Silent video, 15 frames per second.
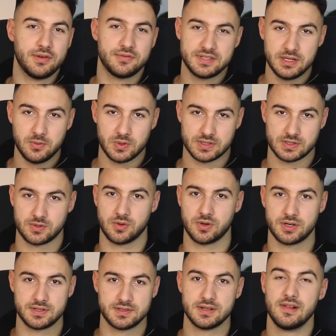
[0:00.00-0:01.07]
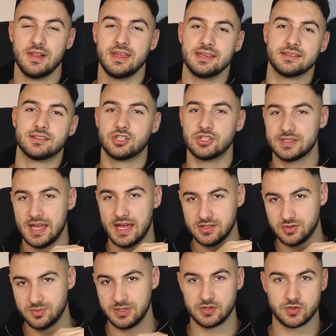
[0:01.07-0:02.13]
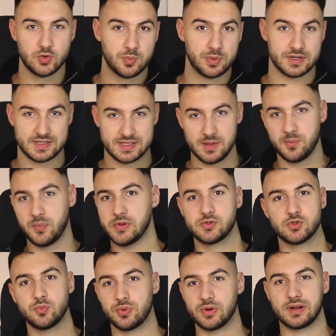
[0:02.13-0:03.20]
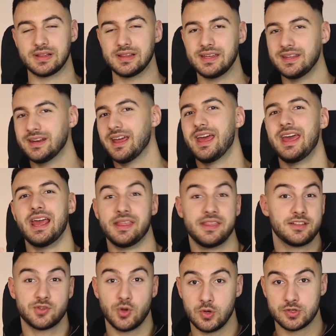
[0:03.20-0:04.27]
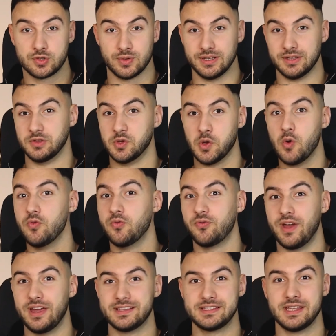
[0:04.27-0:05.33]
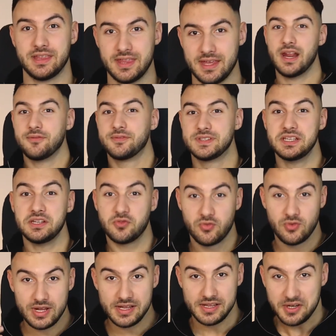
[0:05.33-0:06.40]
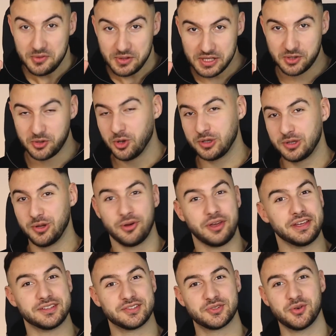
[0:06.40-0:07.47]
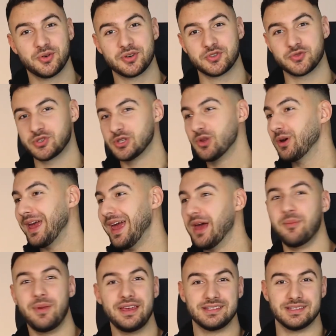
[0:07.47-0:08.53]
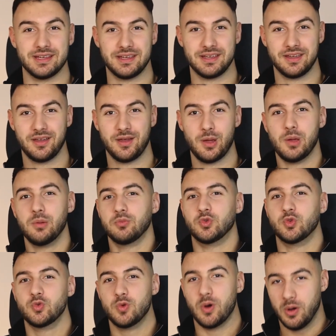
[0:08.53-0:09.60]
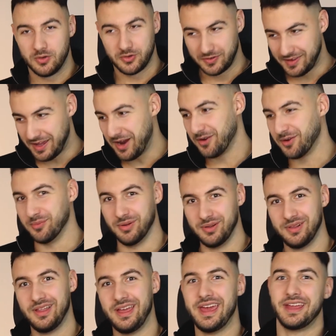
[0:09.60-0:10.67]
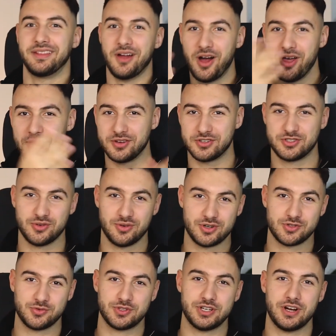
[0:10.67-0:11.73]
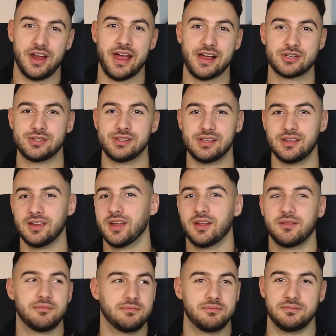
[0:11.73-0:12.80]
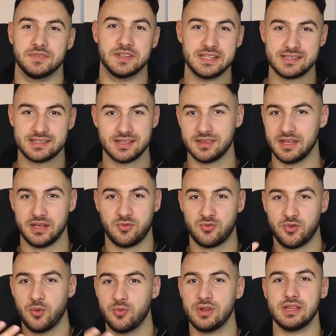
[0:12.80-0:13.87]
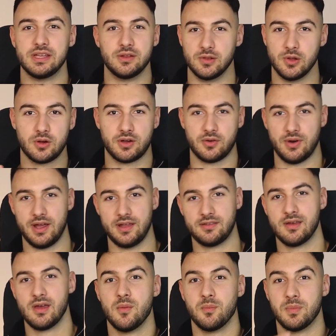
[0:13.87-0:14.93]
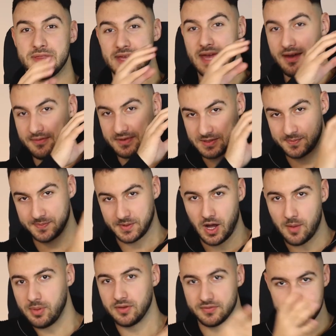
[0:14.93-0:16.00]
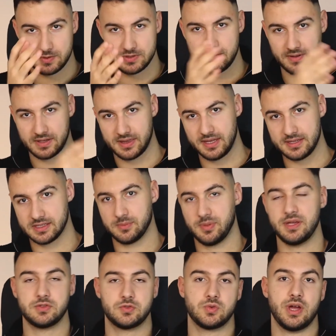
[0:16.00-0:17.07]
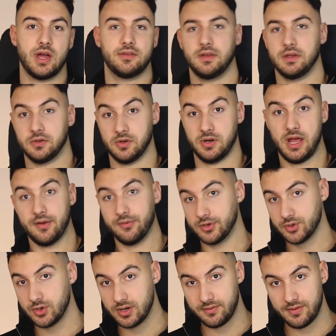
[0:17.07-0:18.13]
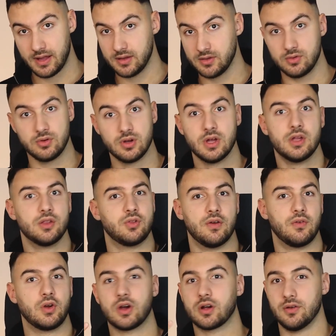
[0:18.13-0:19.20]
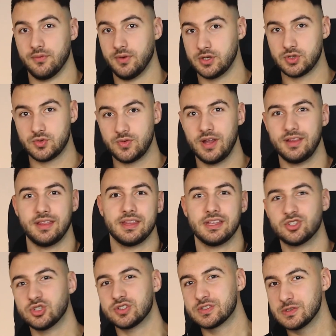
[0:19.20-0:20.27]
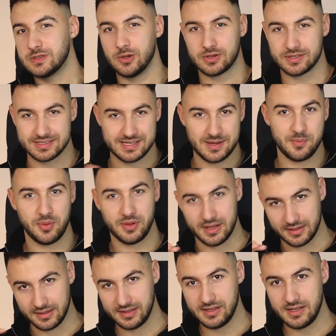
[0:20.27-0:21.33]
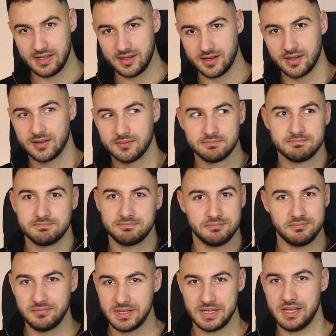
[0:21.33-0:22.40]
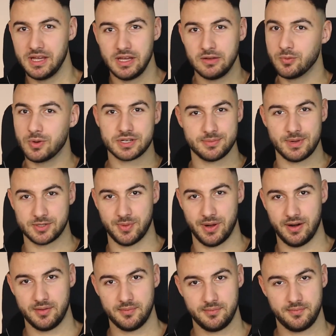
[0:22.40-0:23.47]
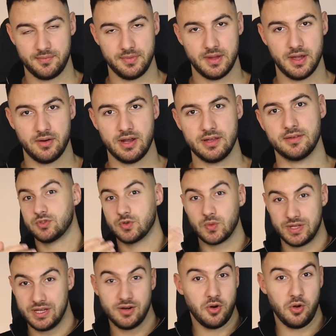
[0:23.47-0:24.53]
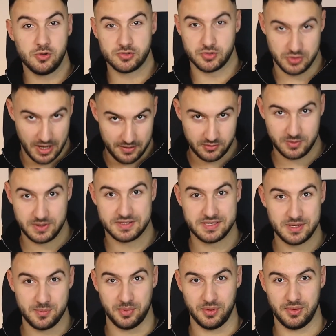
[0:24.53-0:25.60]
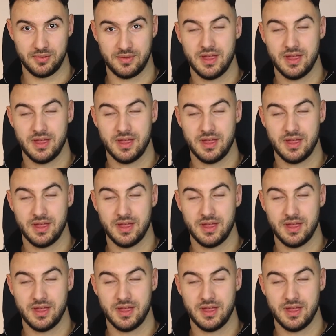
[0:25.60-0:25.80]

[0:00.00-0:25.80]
I've seen with stores is it just has to be super simple, super clean, and that's also it, no fancy thing. And I've seen really, really good looking stores which look amazing, do terrible, and other stores which are actually decent, they don't really look great, but they have a couple of specific things in place to get a good average order value, to have a good conversion rate, and they just look simple and clean. It works much better, all right? So here also, you have to be simple.